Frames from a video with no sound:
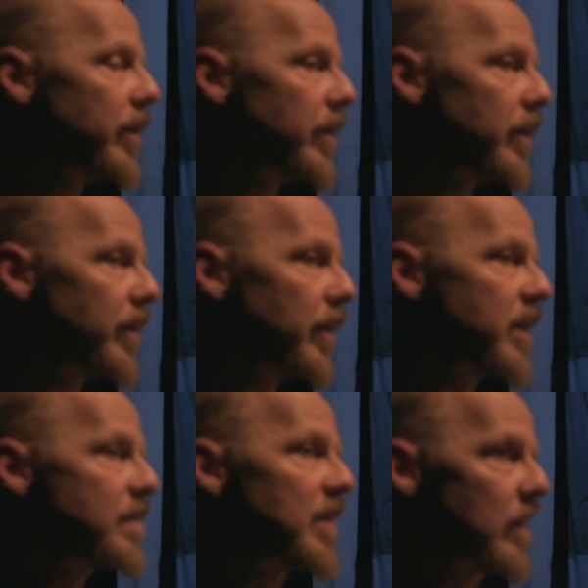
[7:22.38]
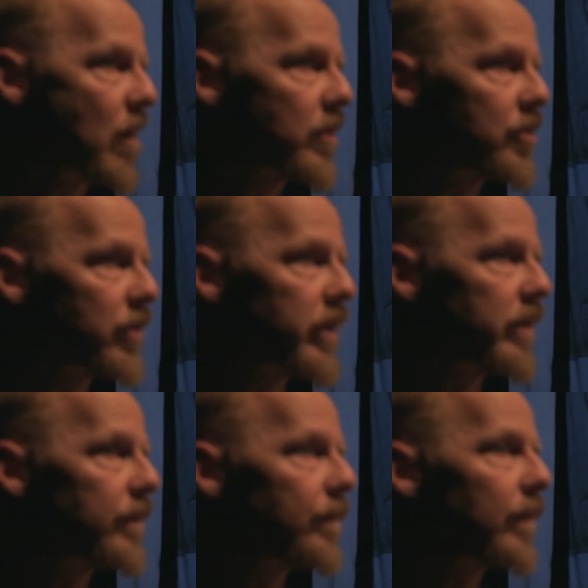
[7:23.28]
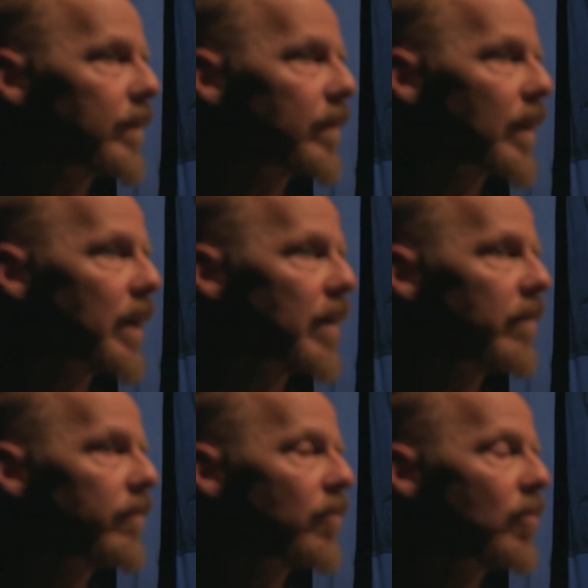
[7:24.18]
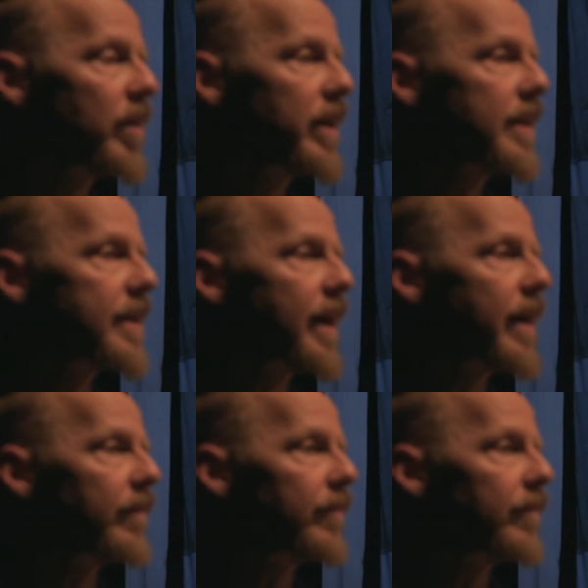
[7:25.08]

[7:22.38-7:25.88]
to really feed off each other. And our process is